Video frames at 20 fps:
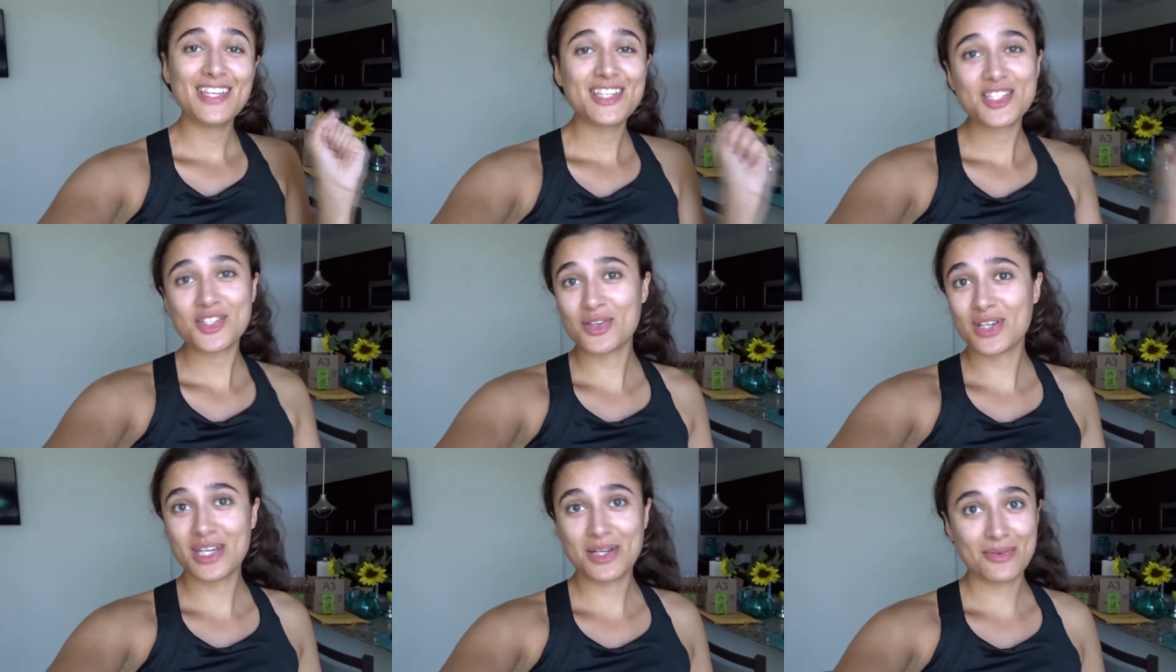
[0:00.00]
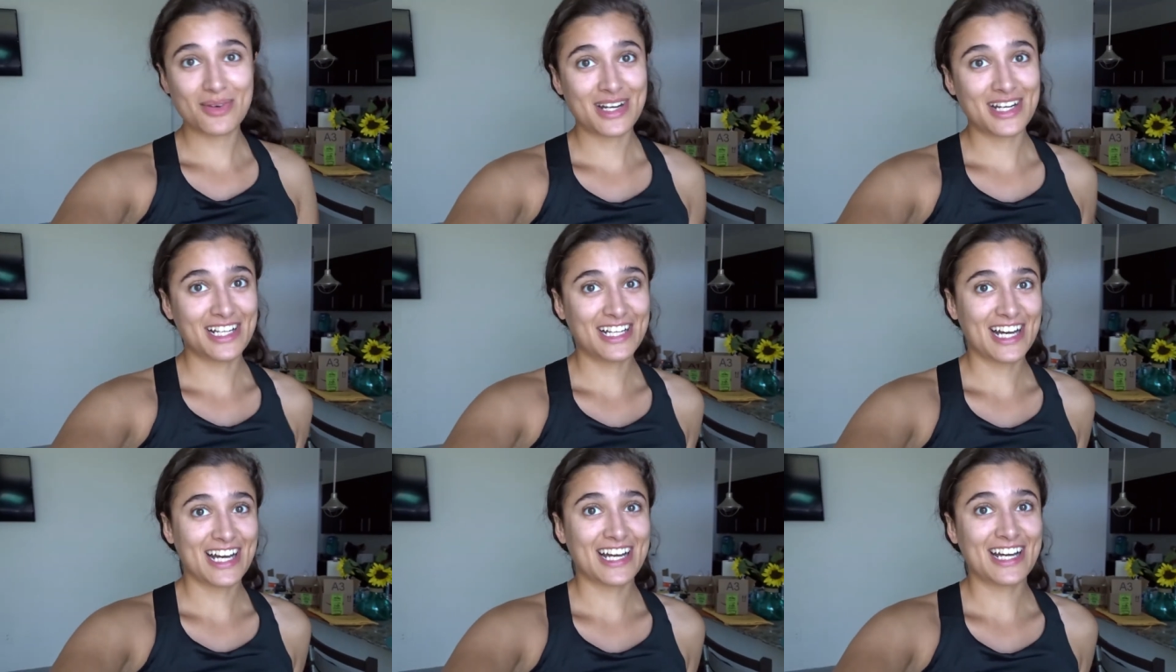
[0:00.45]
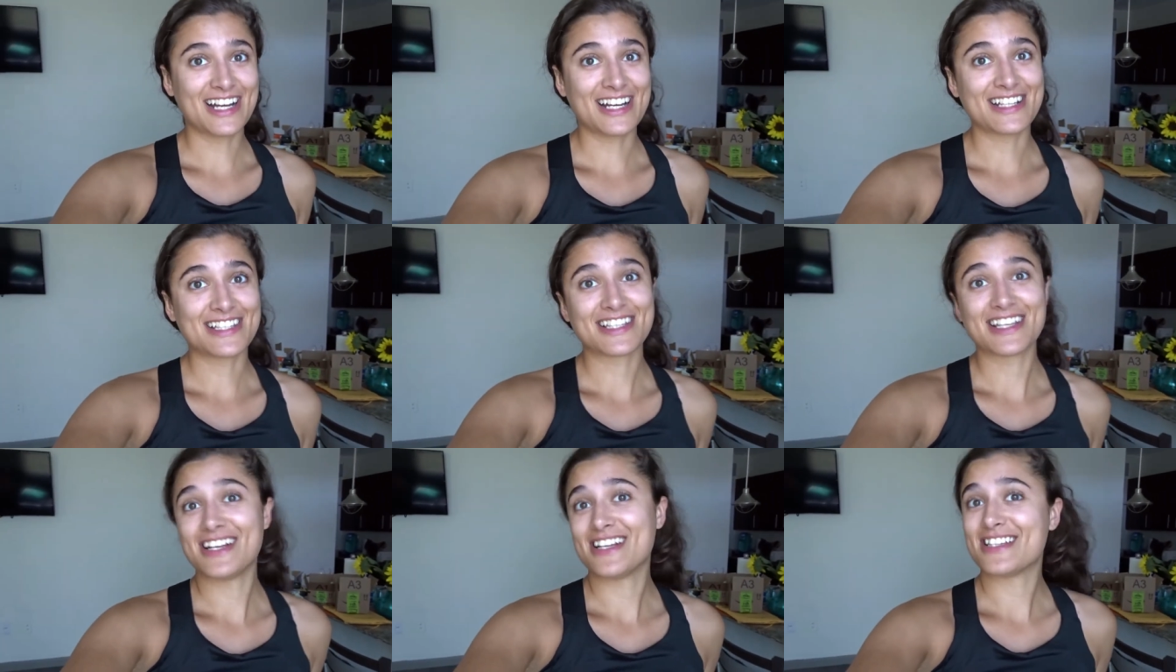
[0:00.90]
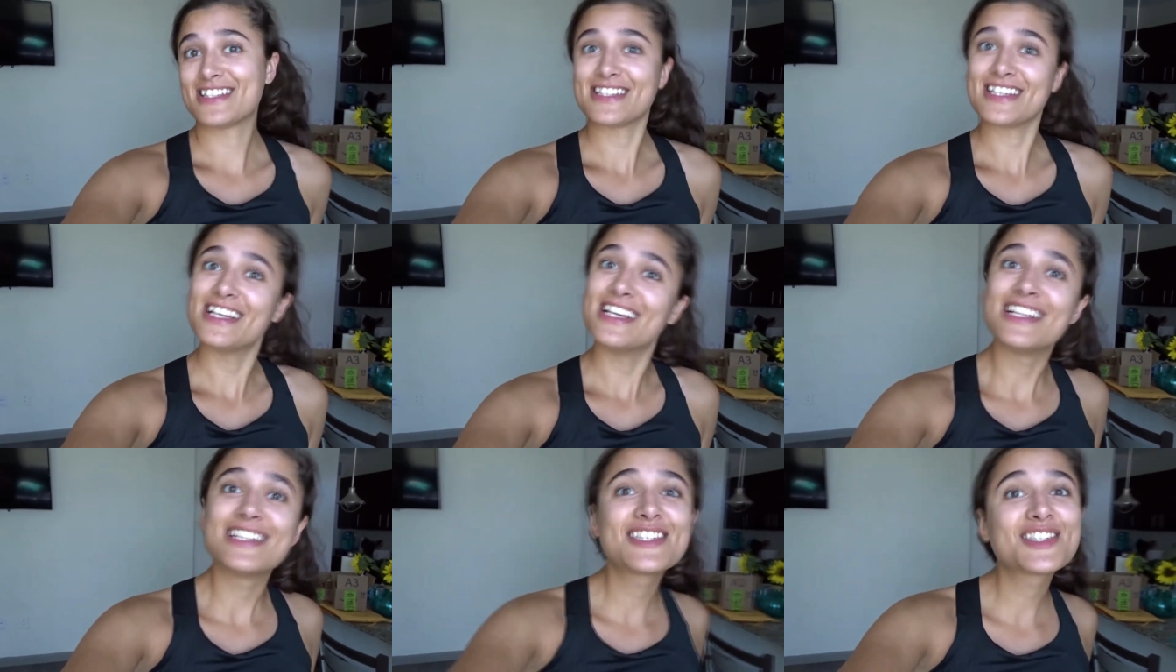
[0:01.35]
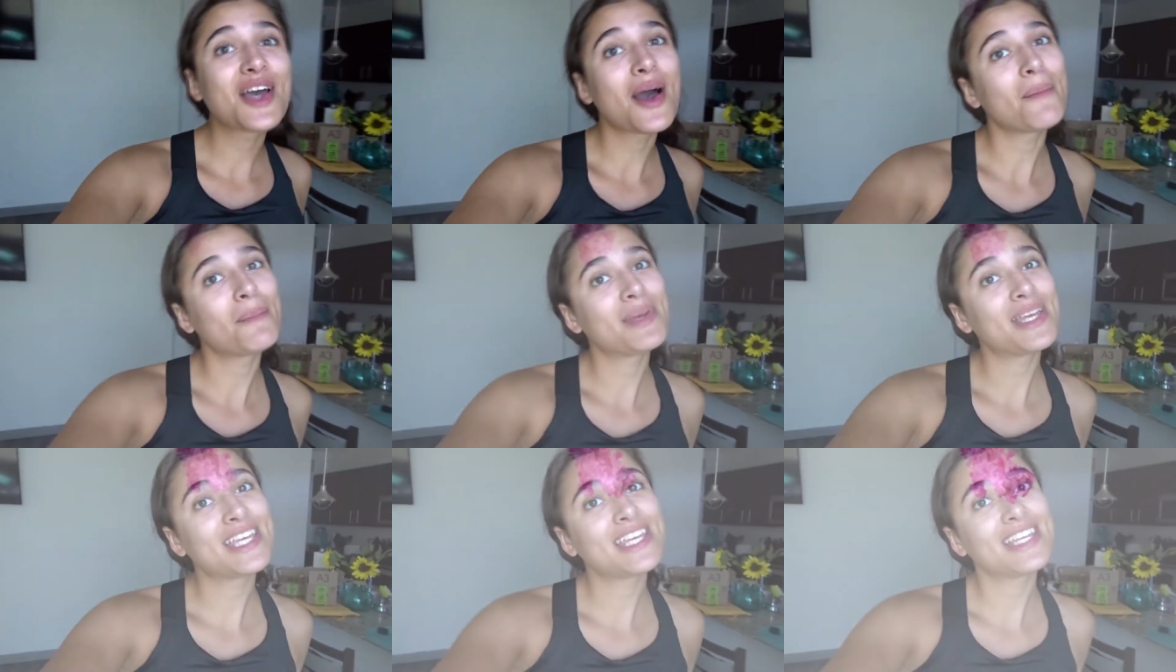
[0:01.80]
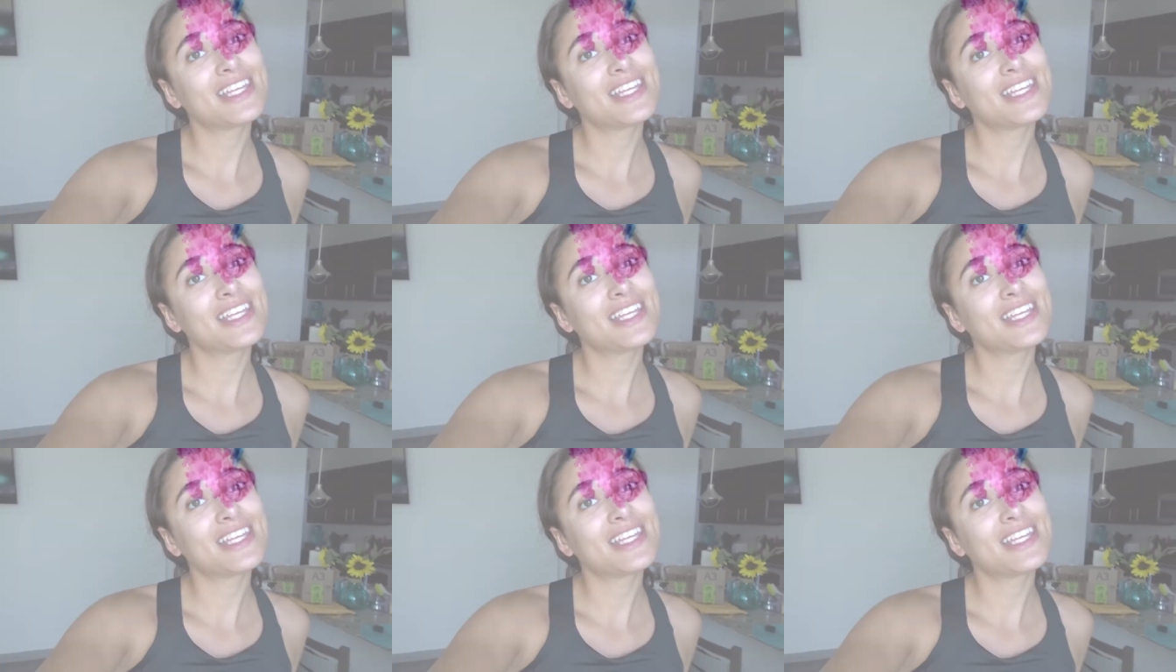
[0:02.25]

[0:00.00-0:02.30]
So get ready, guys, because it's coming.